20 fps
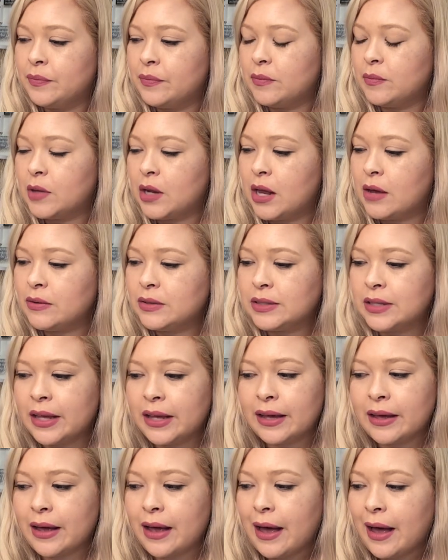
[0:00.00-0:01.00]
But I was
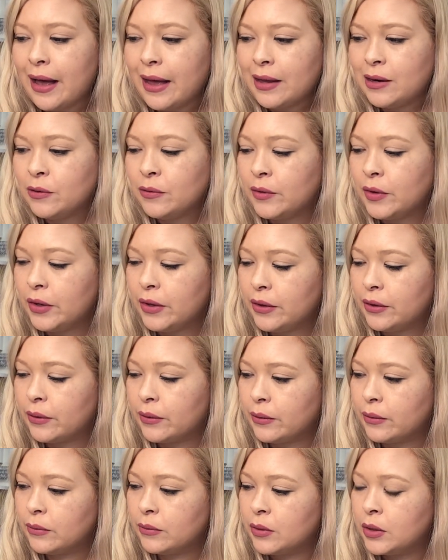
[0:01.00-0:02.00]
like, I don't
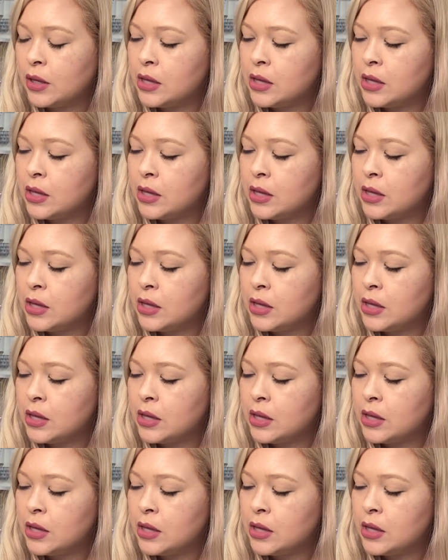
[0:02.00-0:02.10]
know,